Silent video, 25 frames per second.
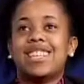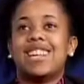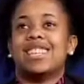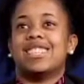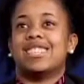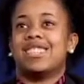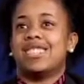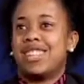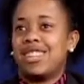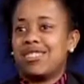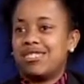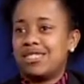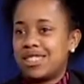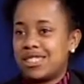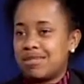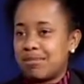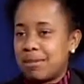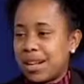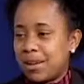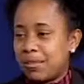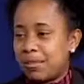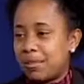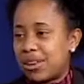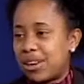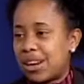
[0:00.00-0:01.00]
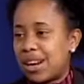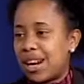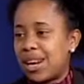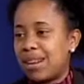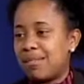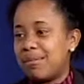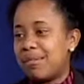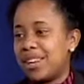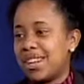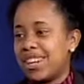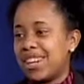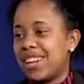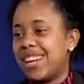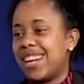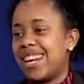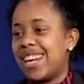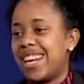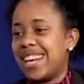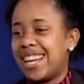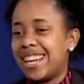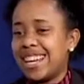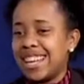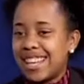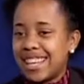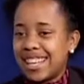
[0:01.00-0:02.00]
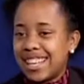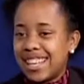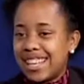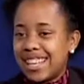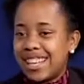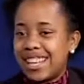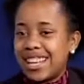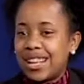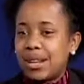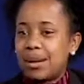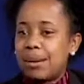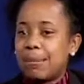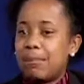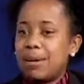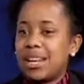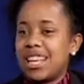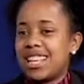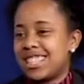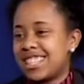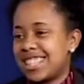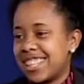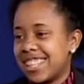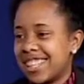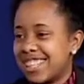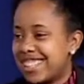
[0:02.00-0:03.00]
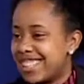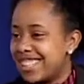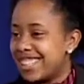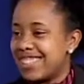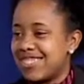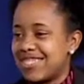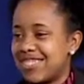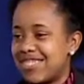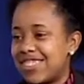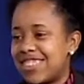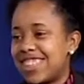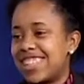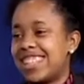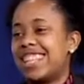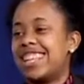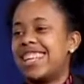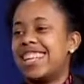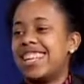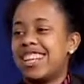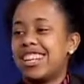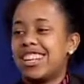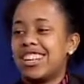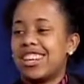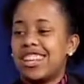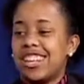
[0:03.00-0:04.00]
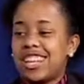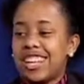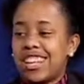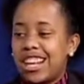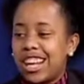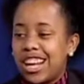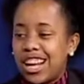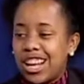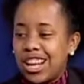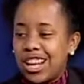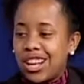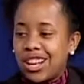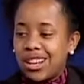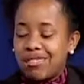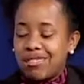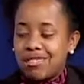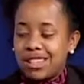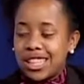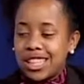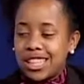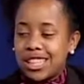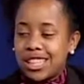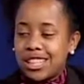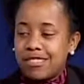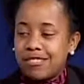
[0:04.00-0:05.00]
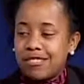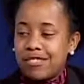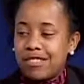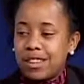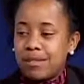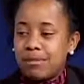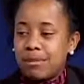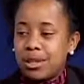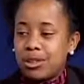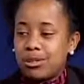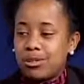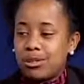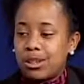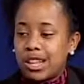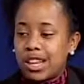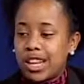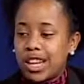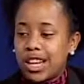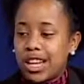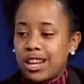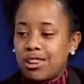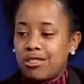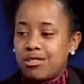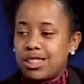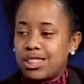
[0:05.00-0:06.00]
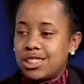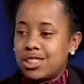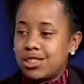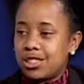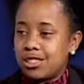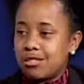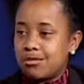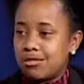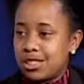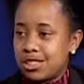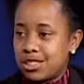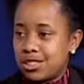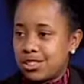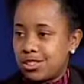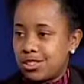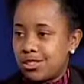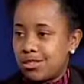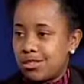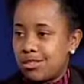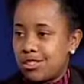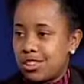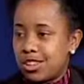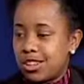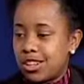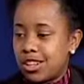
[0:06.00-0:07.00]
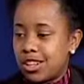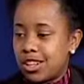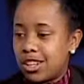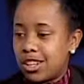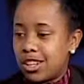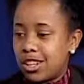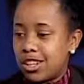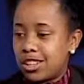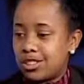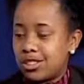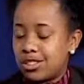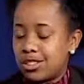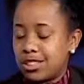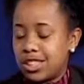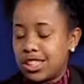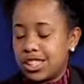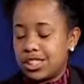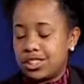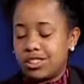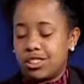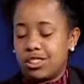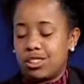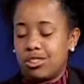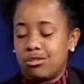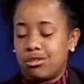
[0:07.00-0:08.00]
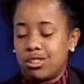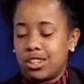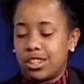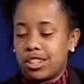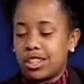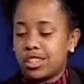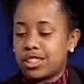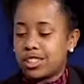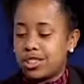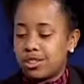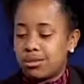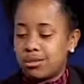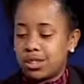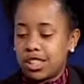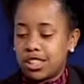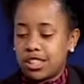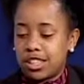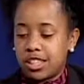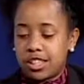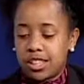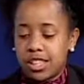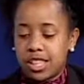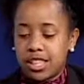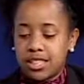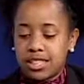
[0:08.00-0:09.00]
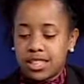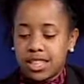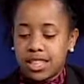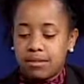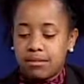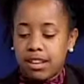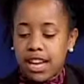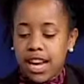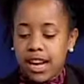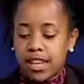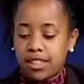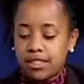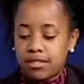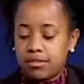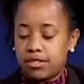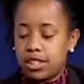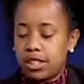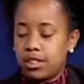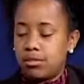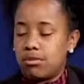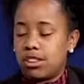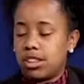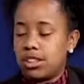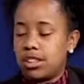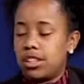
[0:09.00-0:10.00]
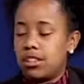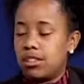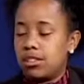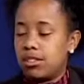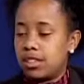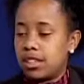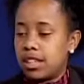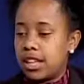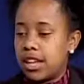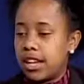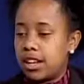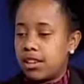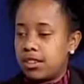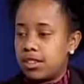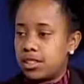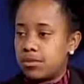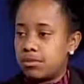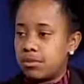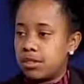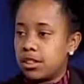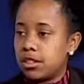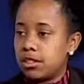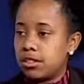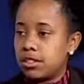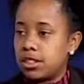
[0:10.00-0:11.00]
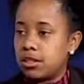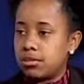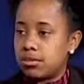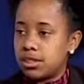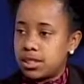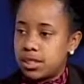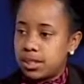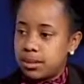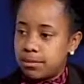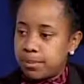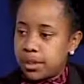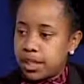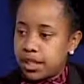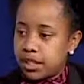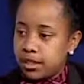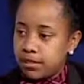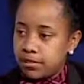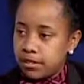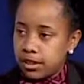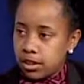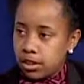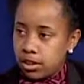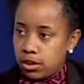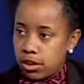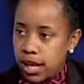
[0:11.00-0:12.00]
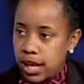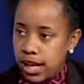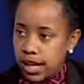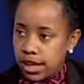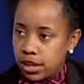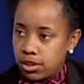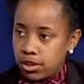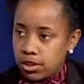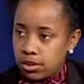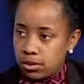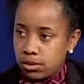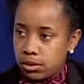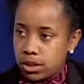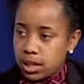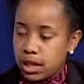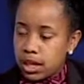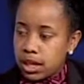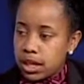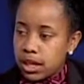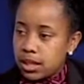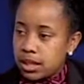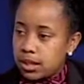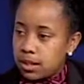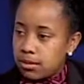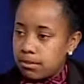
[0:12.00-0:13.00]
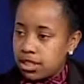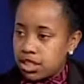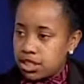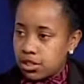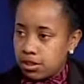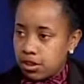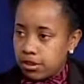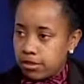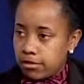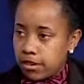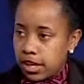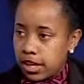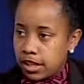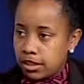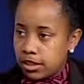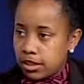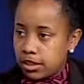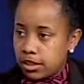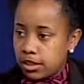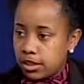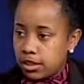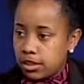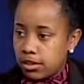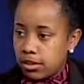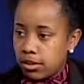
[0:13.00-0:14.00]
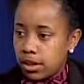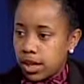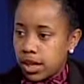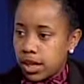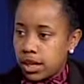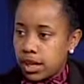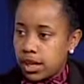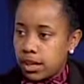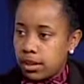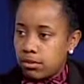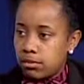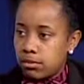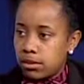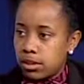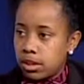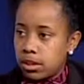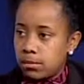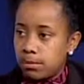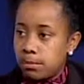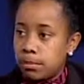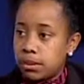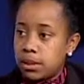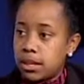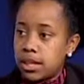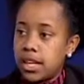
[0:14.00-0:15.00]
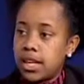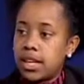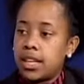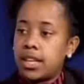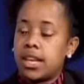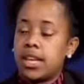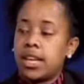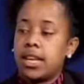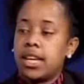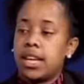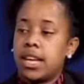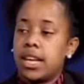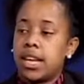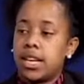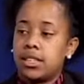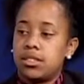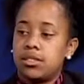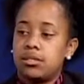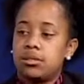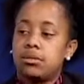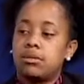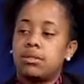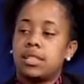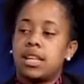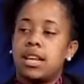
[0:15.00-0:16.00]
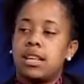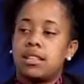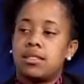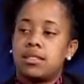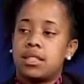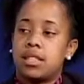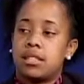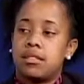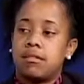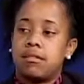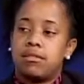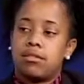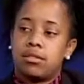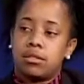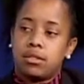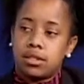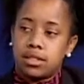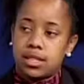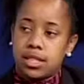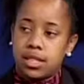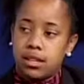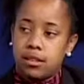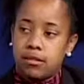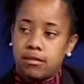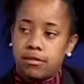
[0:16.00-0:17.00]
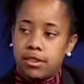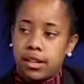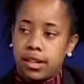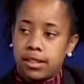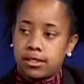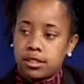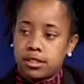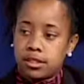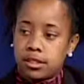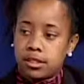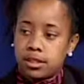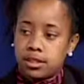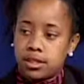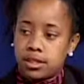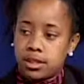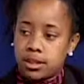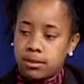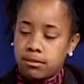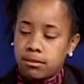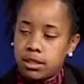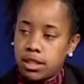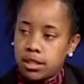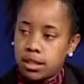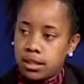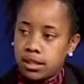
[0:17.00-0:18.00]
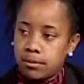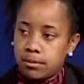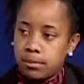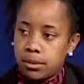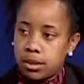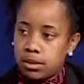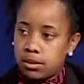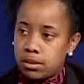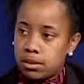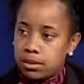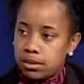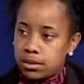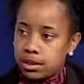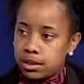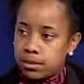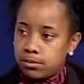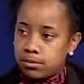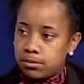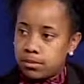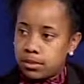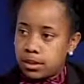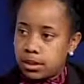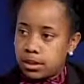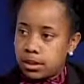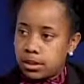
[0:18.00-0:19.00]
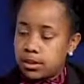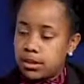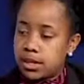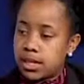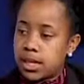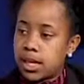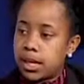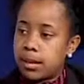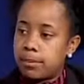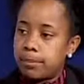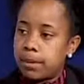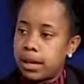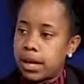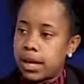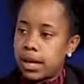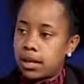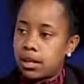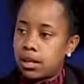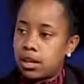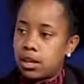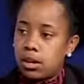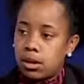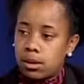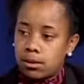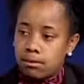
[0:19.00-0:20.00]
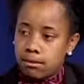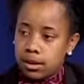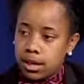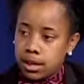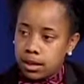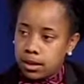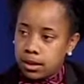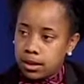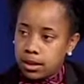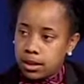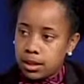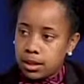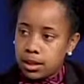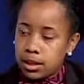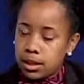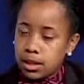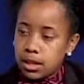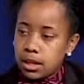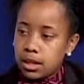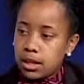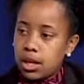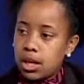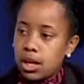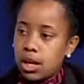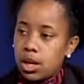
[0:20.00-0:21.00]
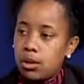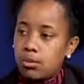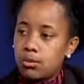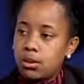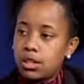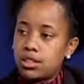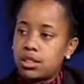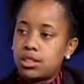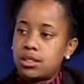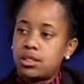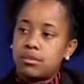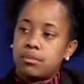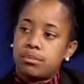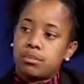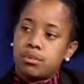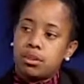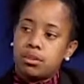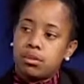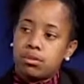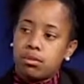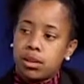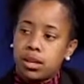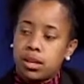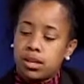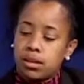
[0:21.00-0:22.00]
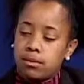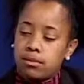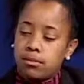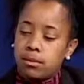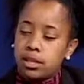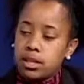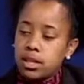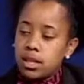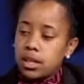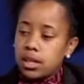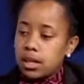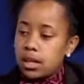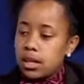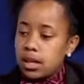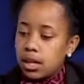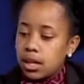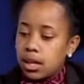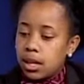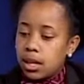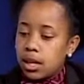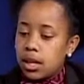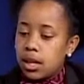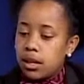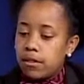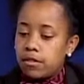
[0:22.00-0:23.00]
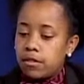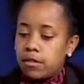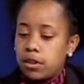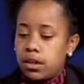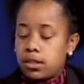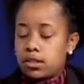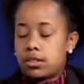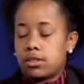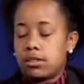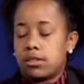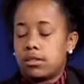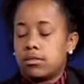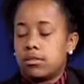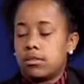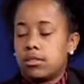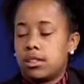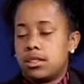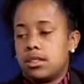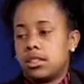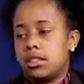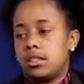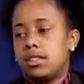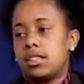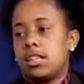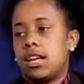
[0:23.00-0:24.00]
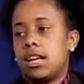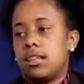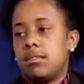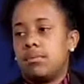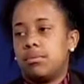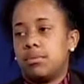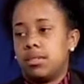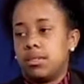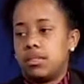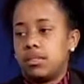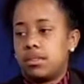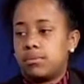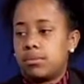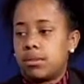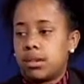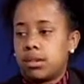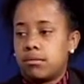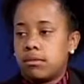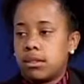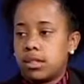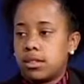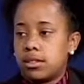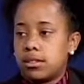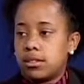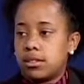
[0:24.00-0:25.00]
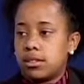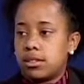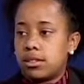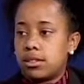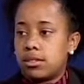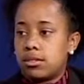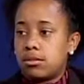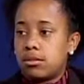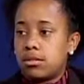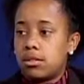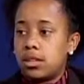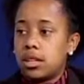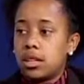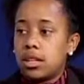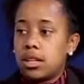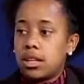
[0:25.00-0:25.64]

Yes, that was my primary blessing for the year. And in February, we sort of resumed our traditional work. So one of the things that I'm actively working on now is we're the recipient of the Ohio Commission on Fatherhood grant, and we're planning a 2014 Fatherhood Summit in partnership with Take Back Our Men, which is a program fostered through the Cincinnati Police Department. So